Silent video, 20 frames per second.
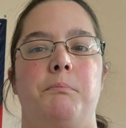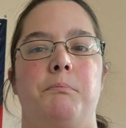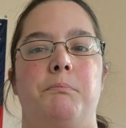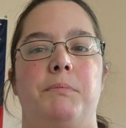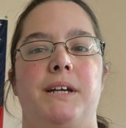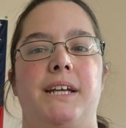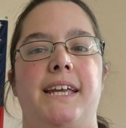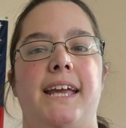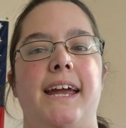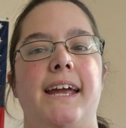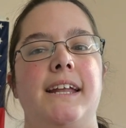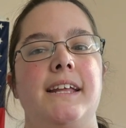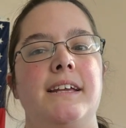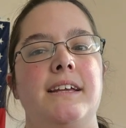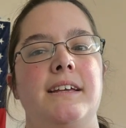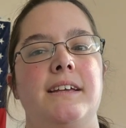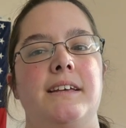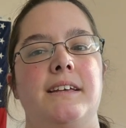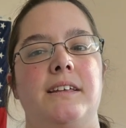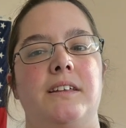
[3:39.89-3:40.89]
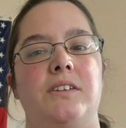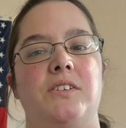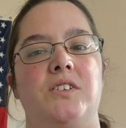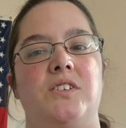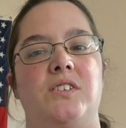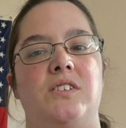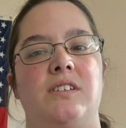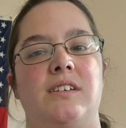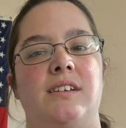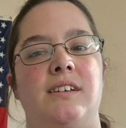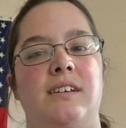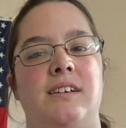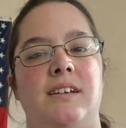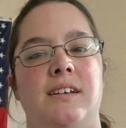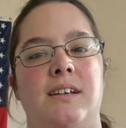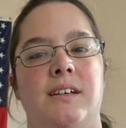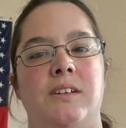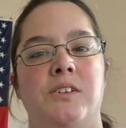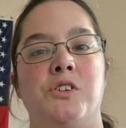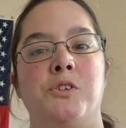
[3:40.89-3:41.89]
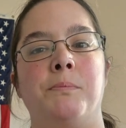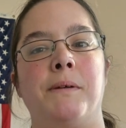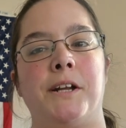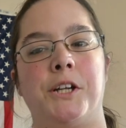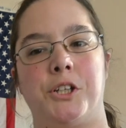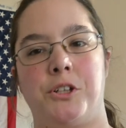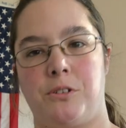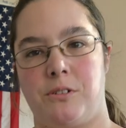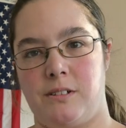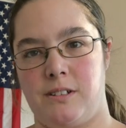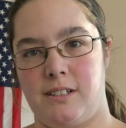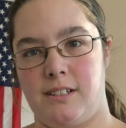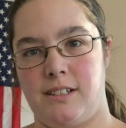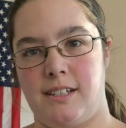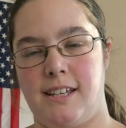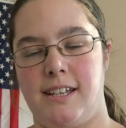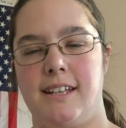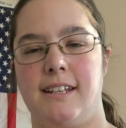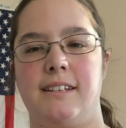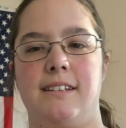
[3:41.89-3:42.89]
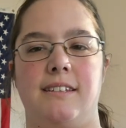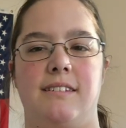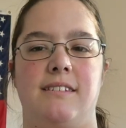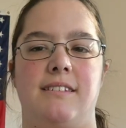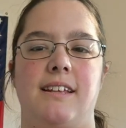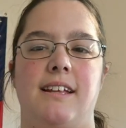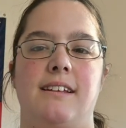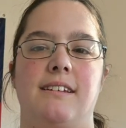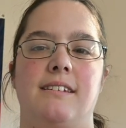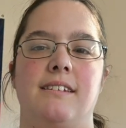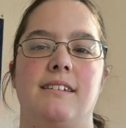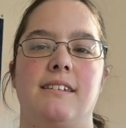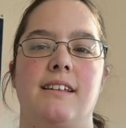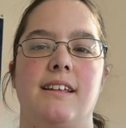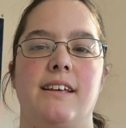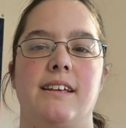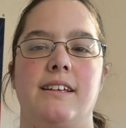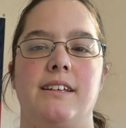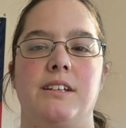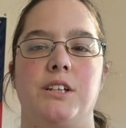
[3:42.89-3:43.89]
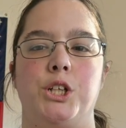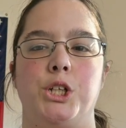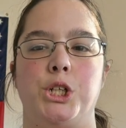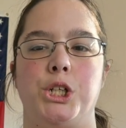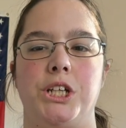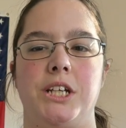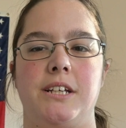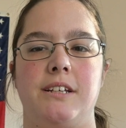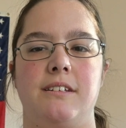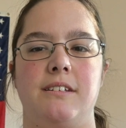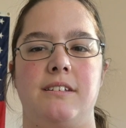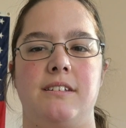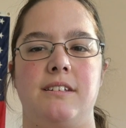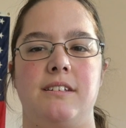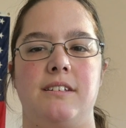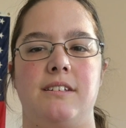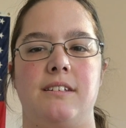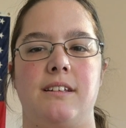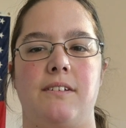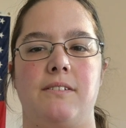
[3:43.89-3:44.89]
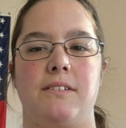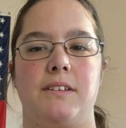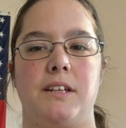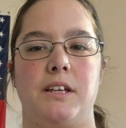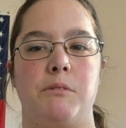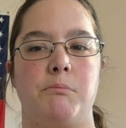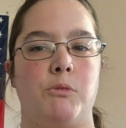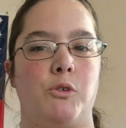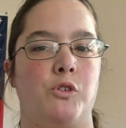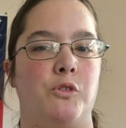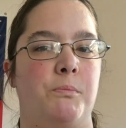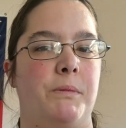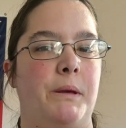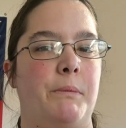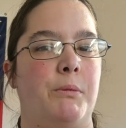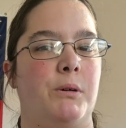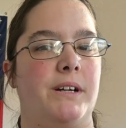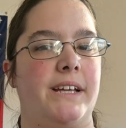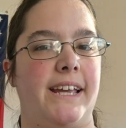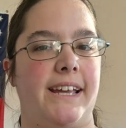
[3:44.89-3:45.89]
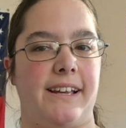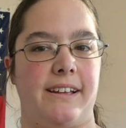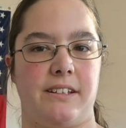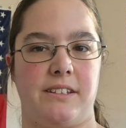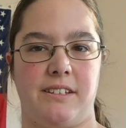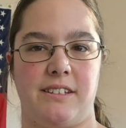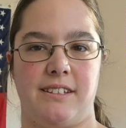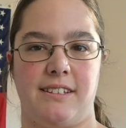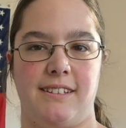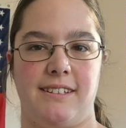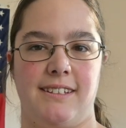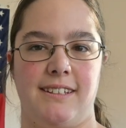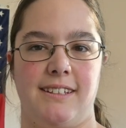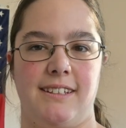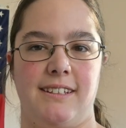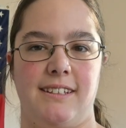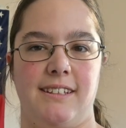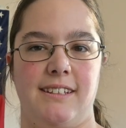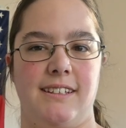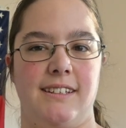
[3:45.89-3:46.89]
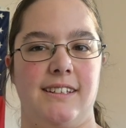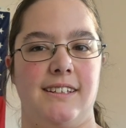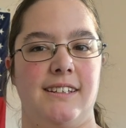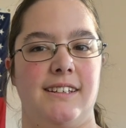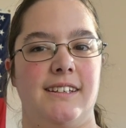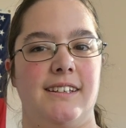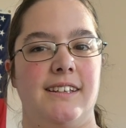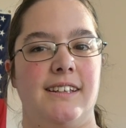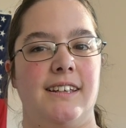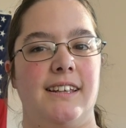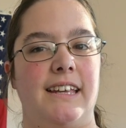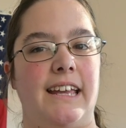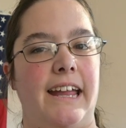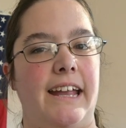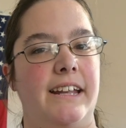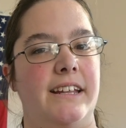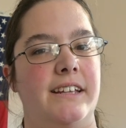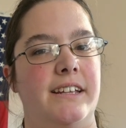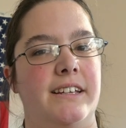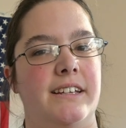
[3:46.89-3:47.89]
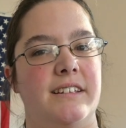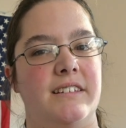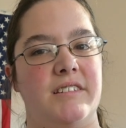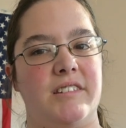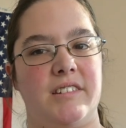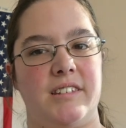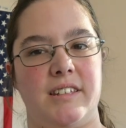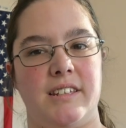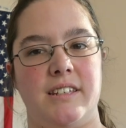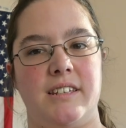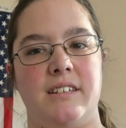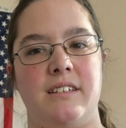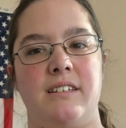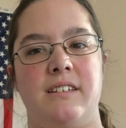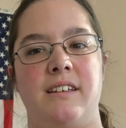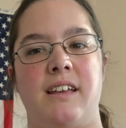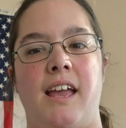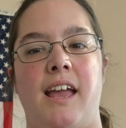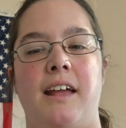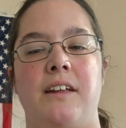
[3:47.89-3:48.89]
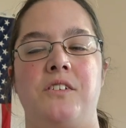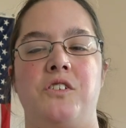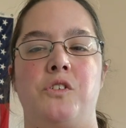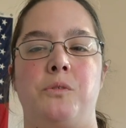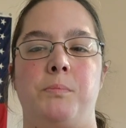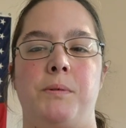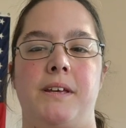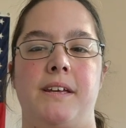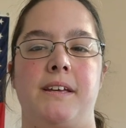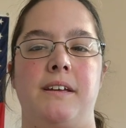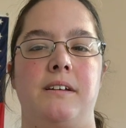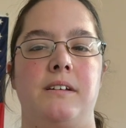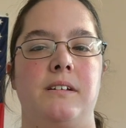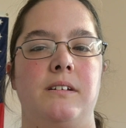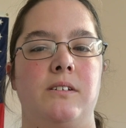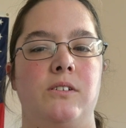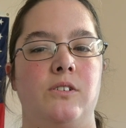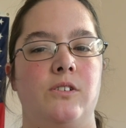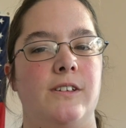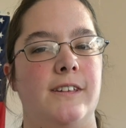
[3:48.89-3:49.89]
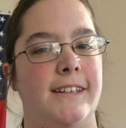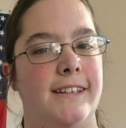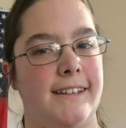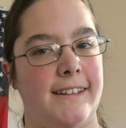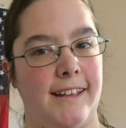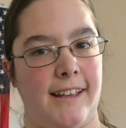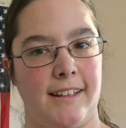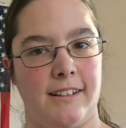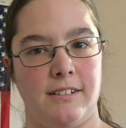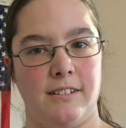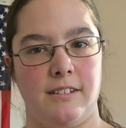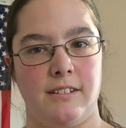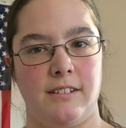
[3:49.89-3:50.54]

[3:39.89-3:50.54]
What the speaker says: But Katie is special in the sense that she can see something most people can't. Katie can see and speak to the dead,